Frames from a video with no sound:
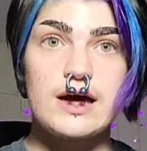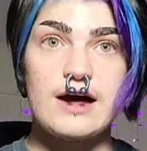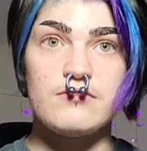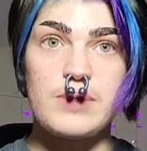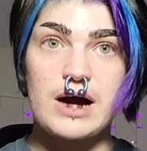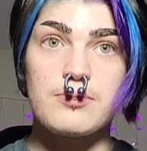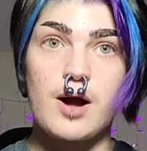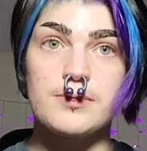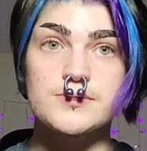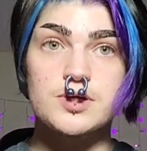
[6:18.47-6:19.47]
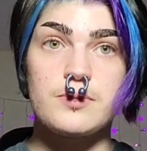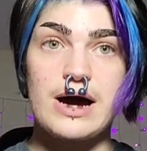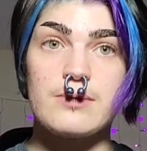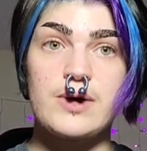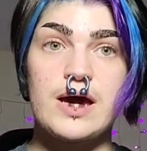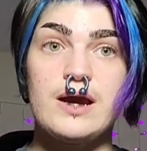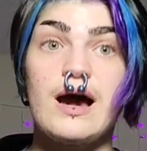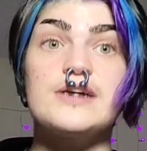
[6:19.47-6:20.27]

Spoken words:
have back problems or back pain,